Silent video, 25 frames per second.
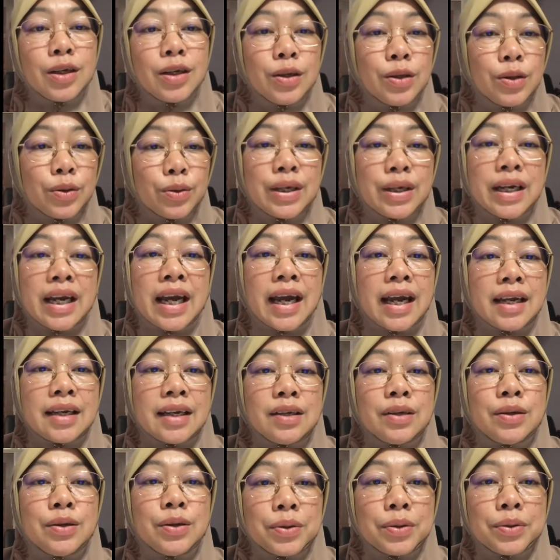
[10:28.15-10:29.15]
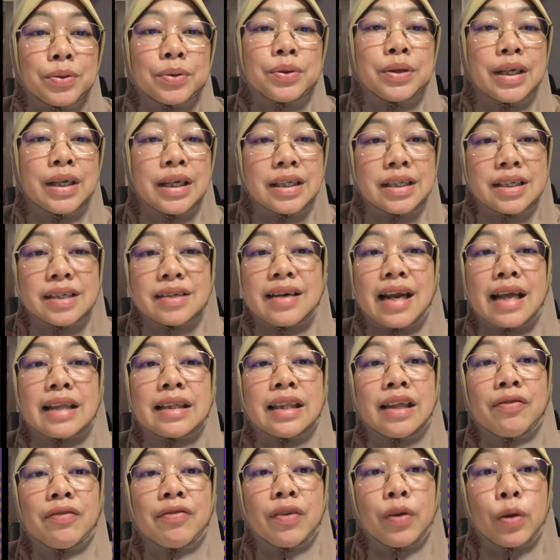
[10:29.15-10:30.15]
You can do
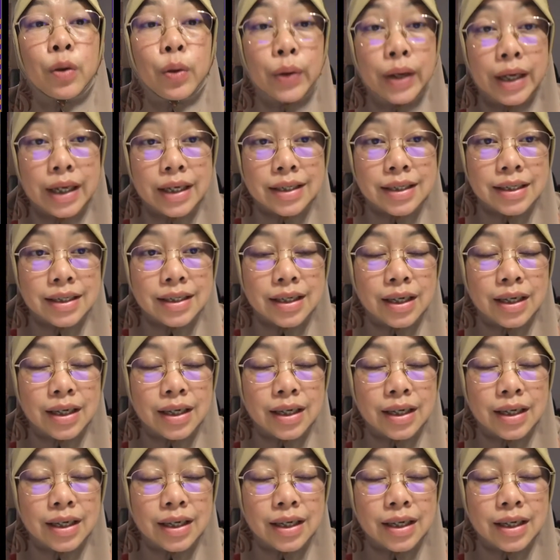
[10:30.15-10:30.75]
interactive quiz